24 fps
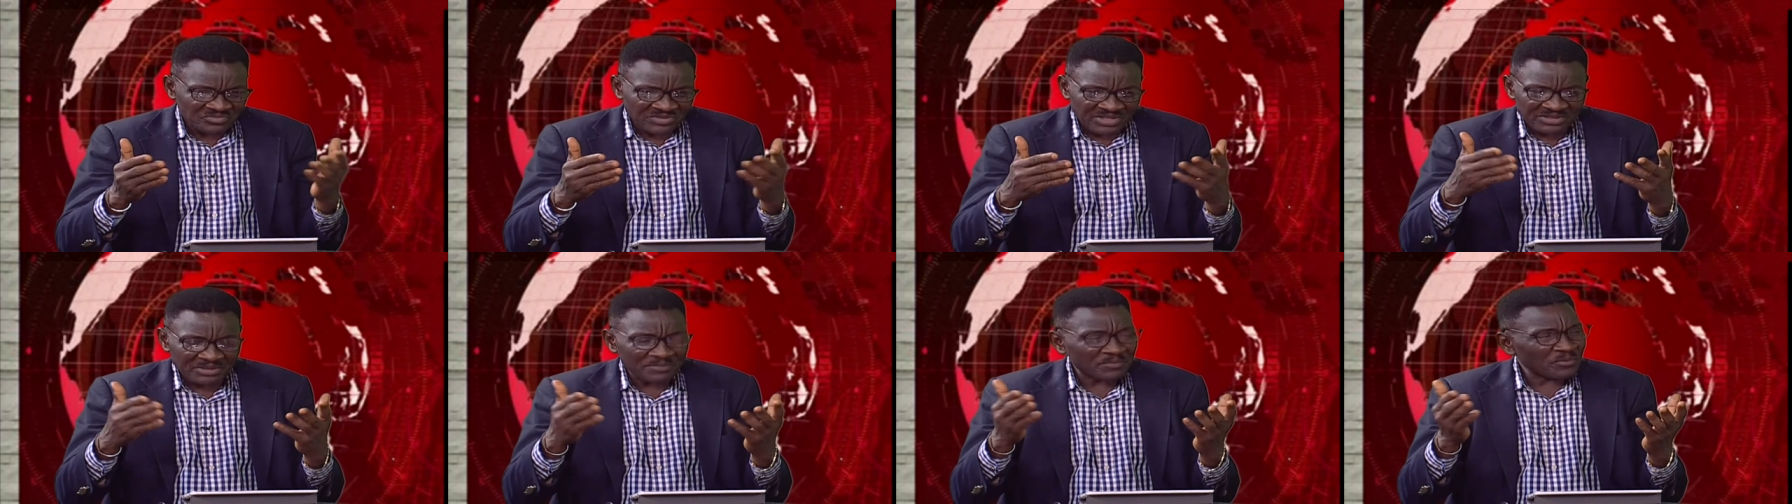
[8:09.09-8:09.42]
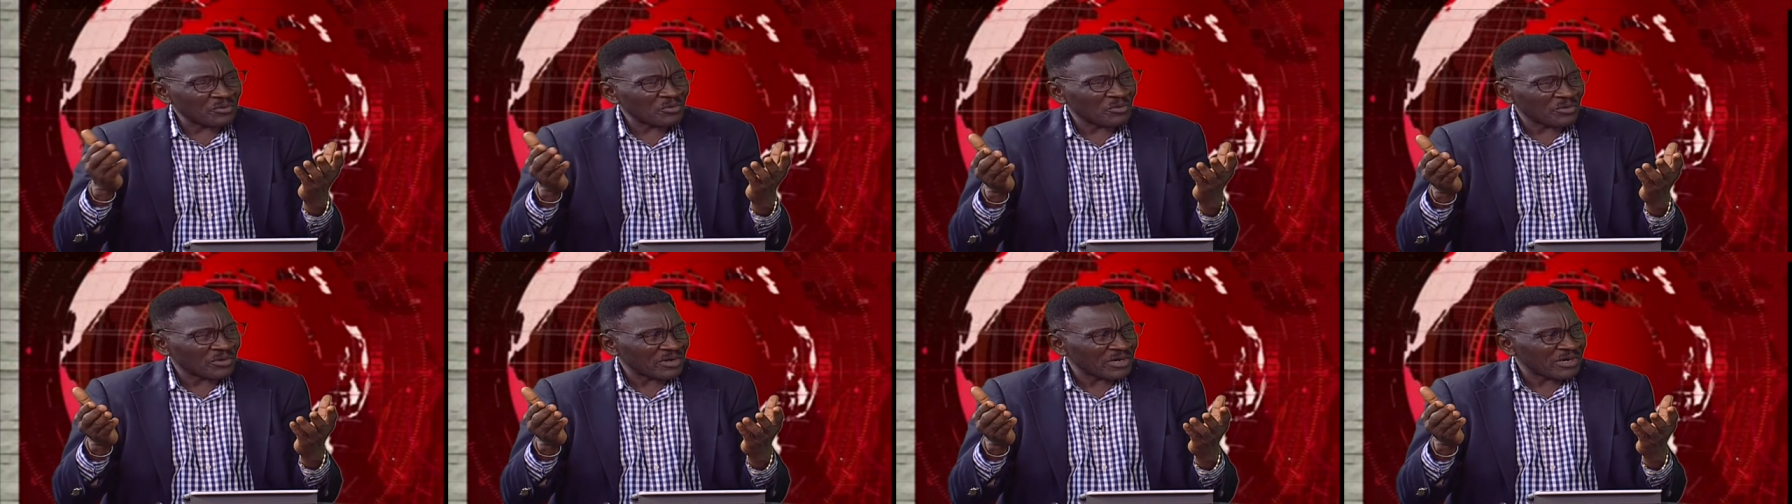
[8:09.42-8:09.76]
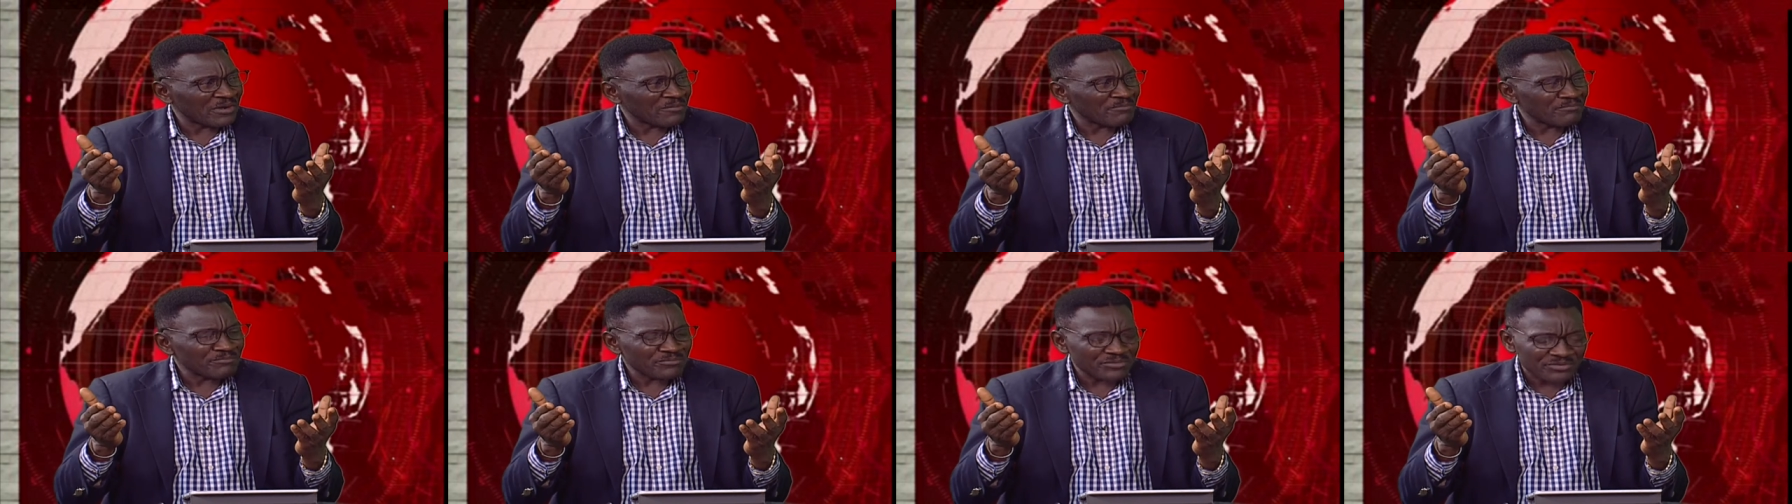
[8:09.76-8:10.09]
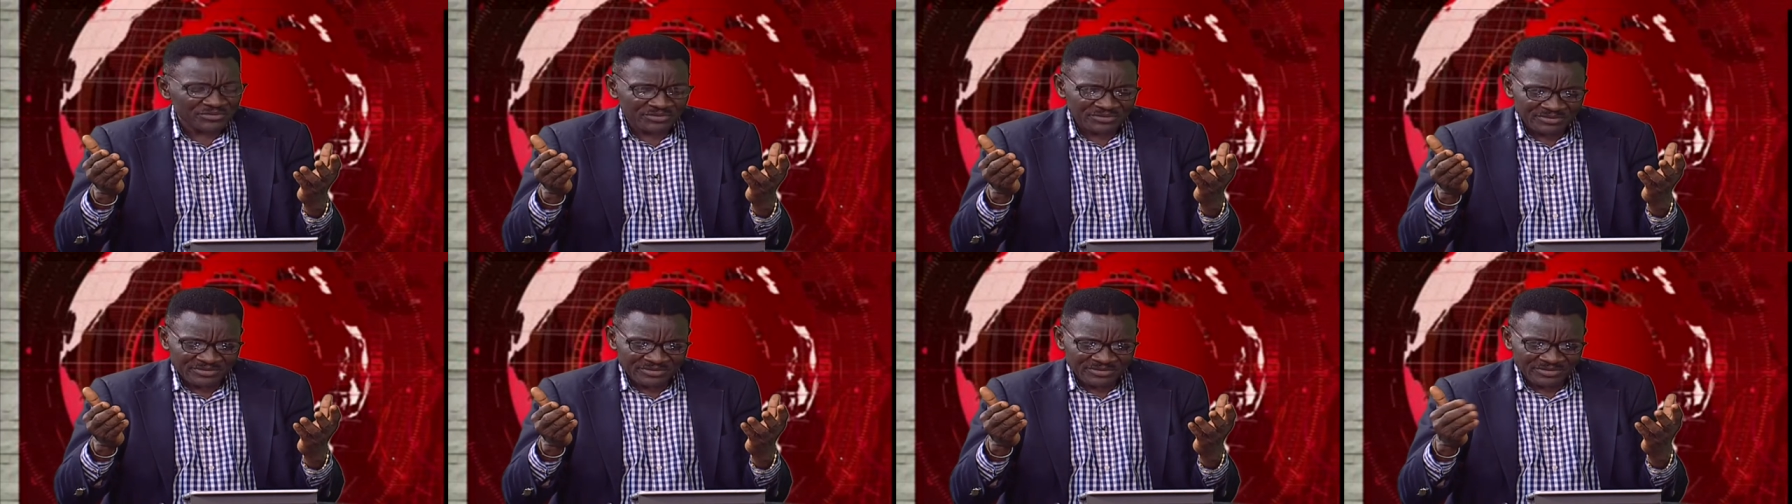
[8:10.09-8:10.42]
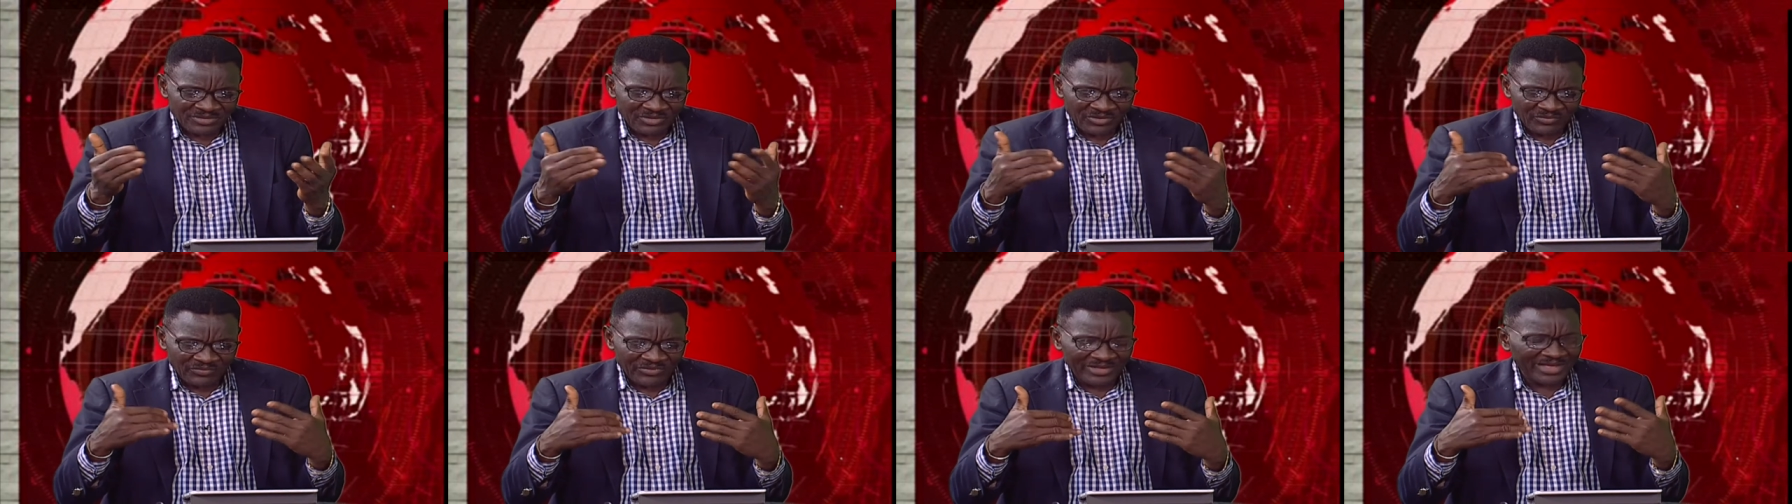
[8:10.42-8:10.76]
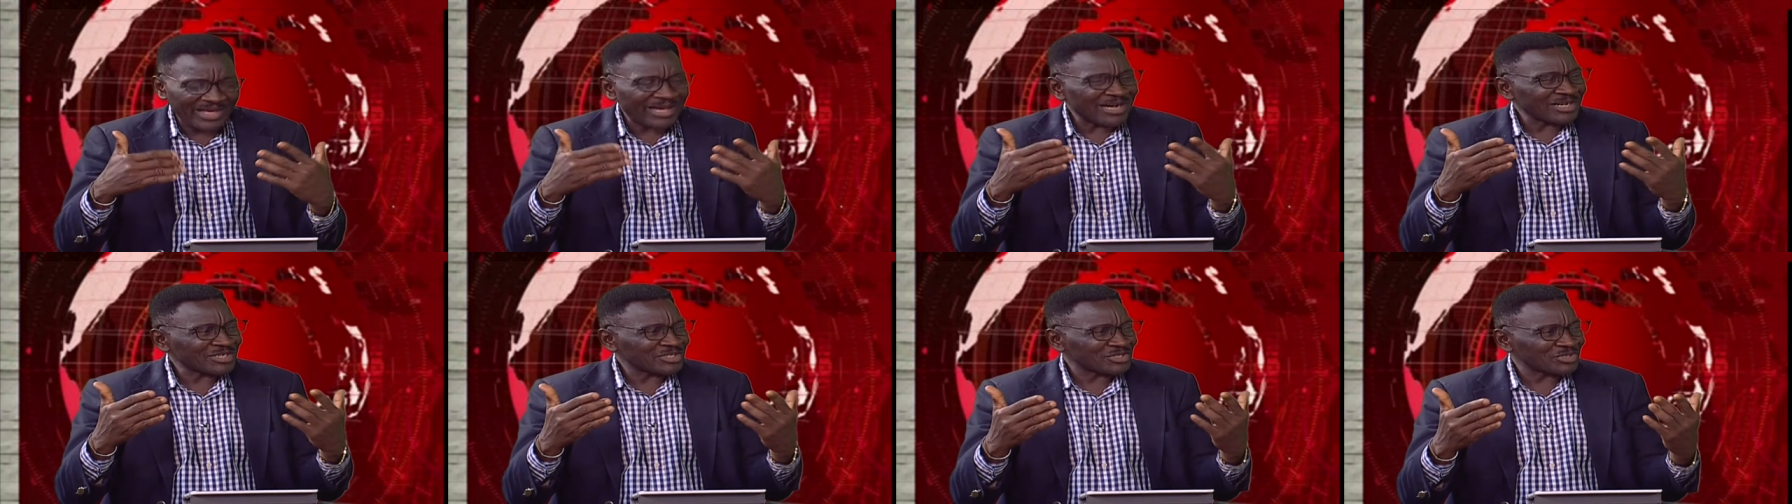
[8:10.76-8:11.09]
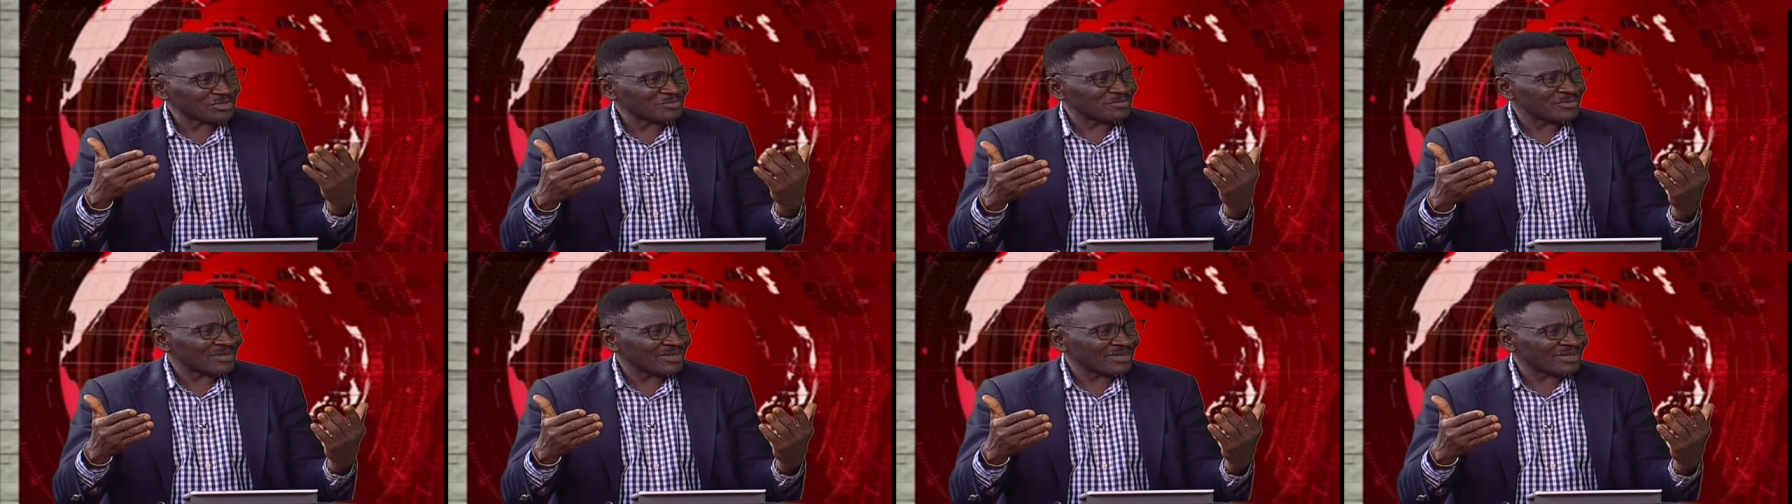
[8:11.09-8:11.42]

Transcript: the programs, the action,